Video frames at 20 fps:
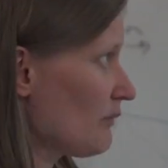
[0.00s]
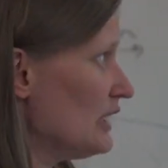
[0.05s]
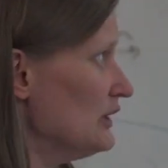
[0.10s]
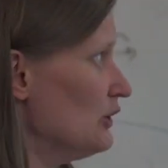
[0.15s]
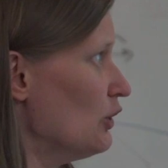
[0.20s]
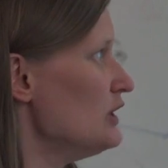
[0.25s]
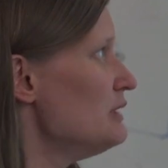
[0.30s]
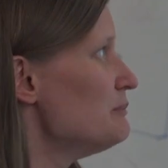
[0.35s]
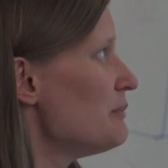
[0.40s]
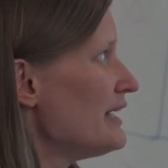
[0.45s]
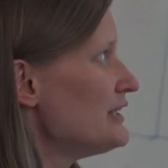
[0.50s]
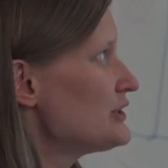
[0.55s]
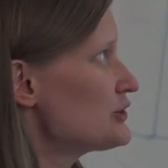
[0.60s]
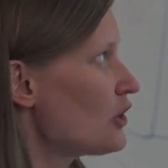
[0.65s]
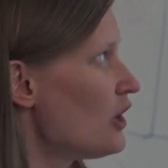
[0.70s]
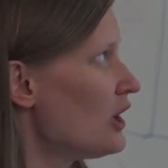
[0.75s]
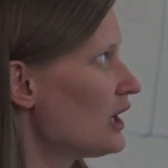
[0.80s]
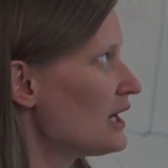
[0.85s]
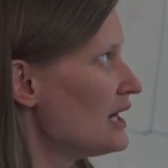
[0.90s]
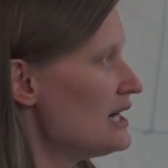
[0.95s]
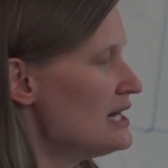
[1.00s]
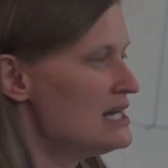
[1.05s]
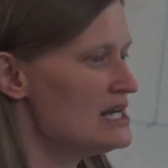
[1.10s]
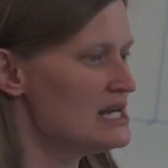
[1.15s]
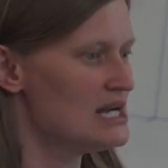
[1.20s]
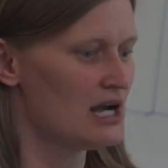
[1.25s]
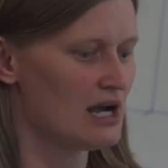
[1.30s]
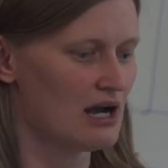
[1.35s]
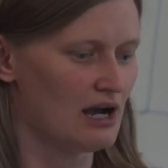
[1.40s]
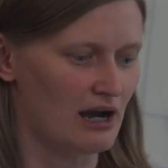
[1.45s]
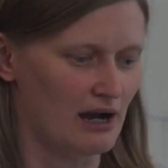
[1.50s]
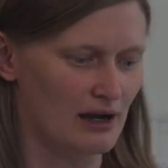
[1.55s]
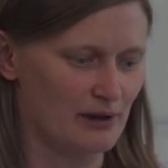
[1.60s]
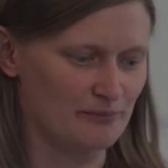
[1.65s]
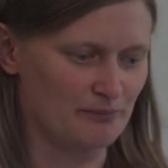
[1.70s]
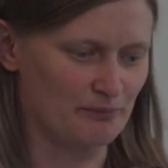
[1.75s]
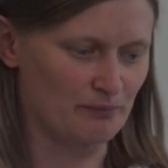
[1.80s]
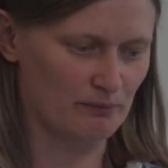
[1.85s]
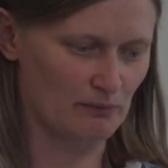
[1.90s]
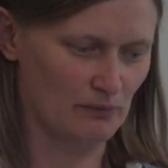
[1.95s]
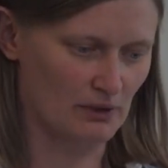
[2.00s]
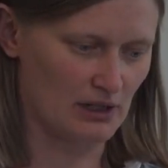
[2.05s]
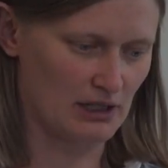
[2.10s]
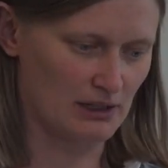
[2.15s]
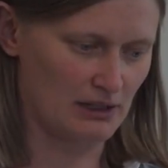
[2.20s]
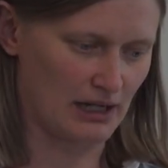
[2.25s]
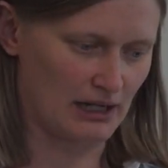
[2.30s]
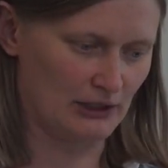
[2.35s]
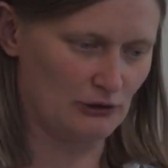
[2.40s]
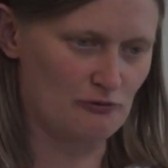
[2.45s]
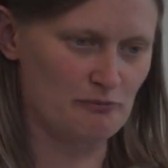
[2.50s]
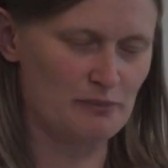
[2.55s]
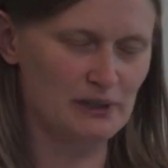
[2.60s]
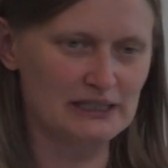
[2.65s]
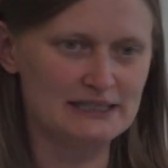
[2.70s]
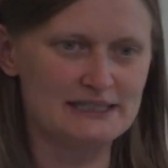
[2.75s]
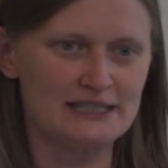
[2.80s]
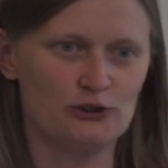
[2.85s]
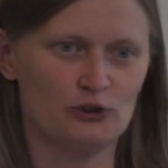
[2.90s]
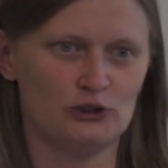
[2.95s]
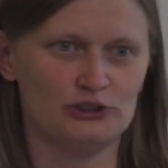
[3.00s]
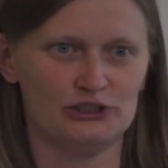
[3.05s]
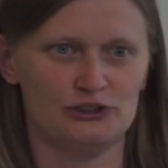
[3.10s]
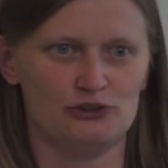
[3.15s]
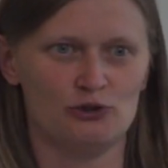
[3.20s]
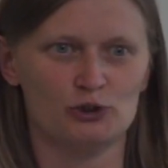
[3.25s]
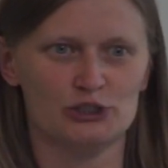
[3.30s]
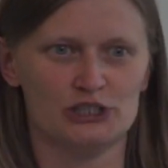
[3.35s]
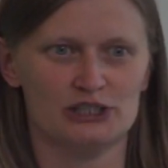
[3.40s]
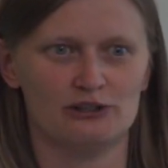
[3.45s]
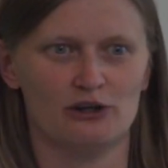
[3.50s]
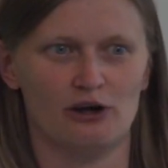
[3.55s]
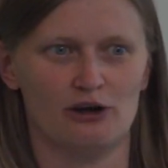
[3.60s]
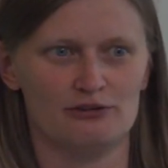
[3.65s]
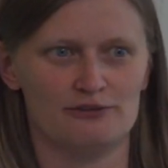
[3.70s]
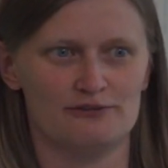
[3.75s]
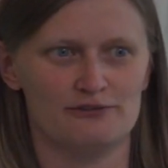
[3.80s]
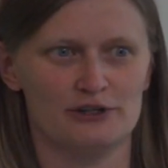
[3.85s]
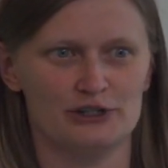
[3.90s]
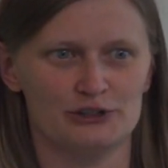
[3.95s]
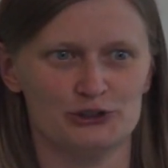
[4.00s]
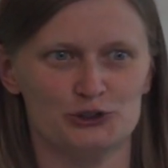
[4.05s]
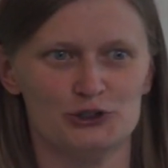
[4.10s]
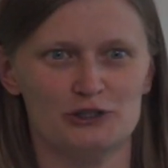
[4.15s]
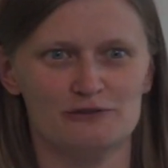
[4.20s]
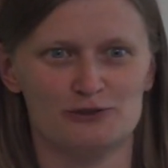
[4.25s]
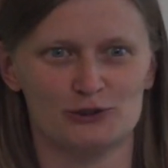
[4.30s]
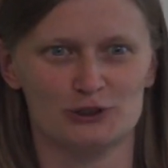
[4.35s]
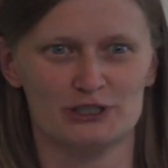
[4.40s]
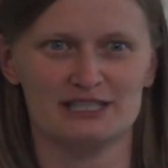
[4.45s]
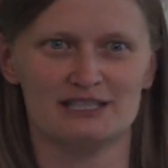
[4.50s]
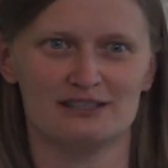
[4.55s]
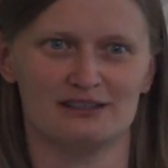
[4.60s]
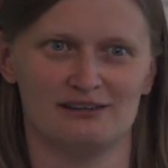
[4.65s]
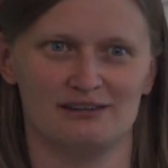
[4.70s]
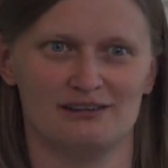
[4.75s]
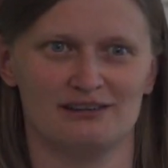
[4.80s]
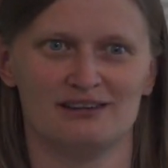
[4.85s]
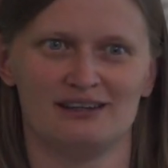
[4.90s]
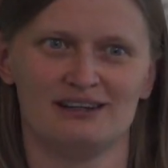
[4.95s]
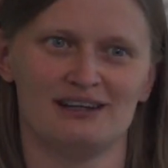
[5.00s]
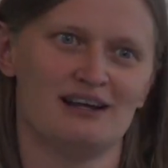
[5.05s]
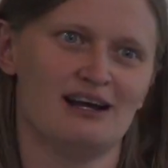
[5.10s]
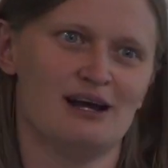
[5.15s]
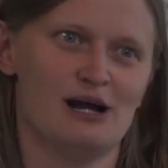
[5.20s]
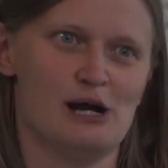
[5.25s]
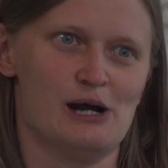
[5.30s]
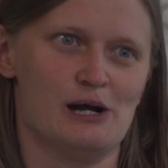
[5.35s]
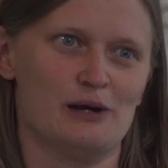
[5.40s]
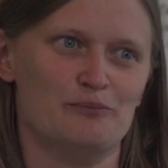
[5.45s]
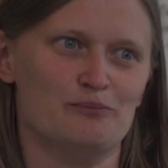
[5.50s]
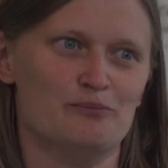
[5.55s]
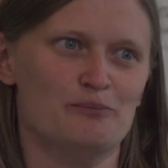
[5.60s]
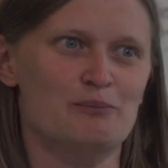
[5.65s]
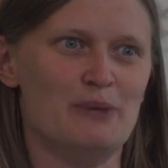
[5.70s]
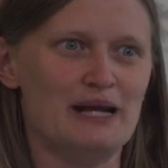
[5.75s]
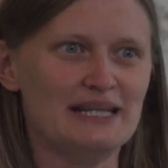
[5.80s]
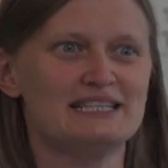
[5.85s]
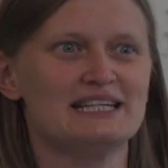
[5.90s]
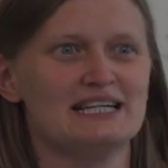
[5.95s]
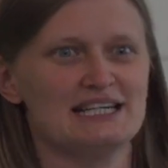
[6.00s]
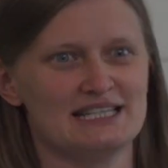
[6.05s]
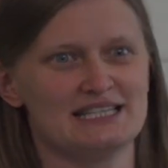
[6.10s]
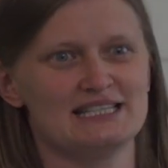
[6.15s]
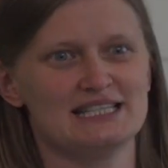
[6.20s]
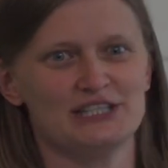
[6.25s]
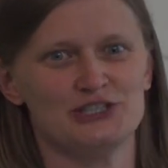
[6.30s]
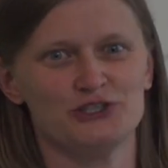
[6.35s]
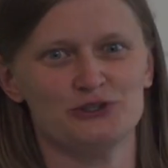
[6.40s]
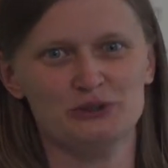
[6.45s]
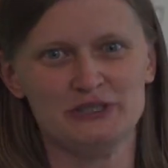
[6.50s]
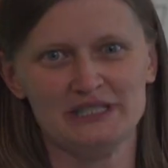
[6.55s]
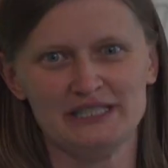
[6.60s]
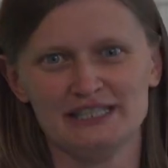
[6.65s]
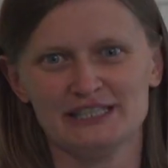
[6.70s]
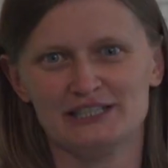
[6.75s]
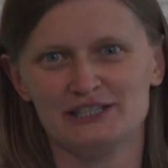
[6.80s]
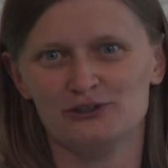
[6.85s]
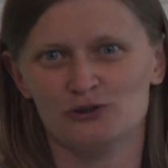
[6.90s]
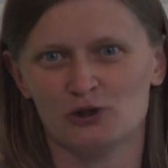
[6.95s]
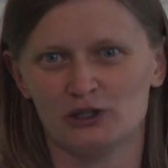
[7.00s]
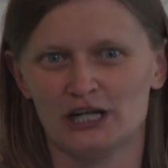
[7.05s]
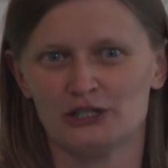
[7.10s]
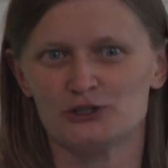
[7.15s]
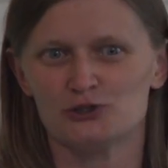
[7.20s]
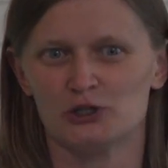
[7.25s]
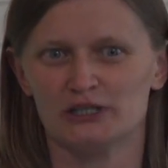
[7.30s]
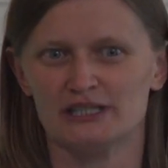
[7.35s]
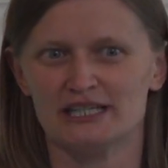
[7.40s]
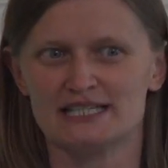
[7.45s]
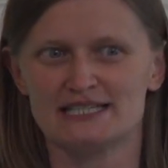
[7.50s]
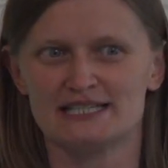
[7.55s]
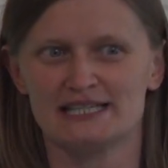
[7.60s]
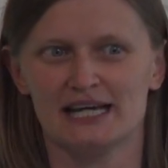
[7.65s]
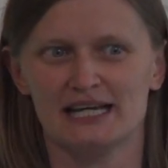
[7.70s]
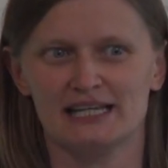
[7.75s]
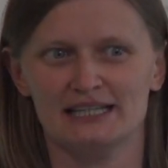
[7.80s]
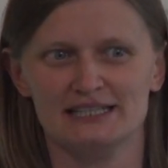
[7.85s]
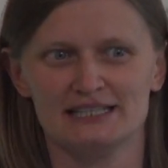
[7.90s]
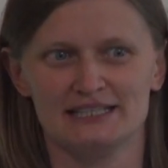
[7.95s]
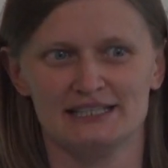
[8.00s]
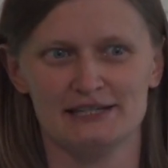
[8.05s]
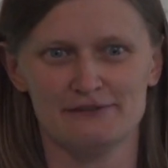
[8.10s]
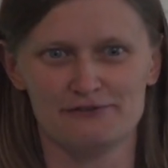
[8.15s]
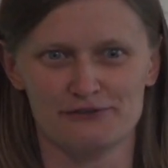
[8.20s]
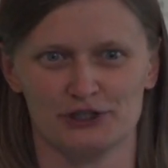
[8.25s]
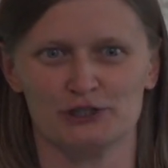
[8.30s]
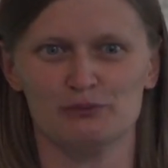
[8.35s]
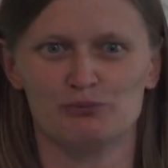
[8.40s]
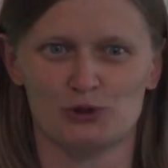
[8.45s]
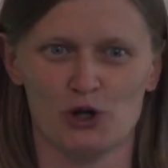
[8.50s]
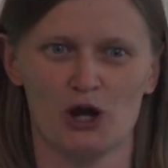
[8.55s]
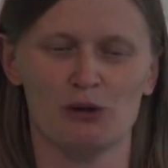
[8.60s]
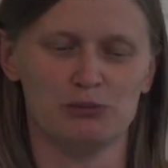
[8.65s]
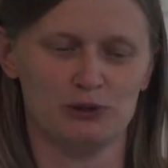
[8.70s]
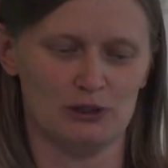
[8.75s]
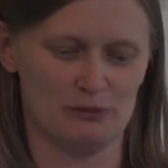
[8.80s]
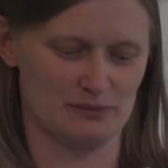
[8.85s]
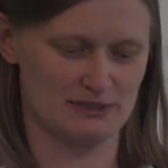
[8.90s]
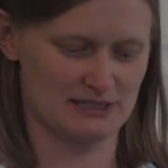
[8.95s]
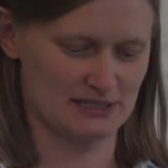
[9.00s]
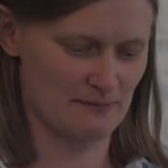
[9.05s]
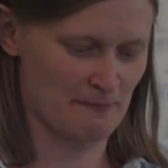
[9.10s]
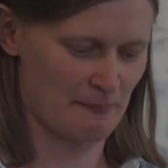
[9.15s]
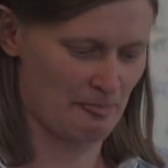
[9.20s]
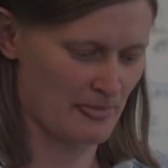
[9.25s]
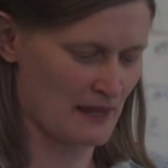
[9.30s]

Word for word: Now, in my talk, um, kind of building on the notion of universal um, methods that you need in order to understand different problems,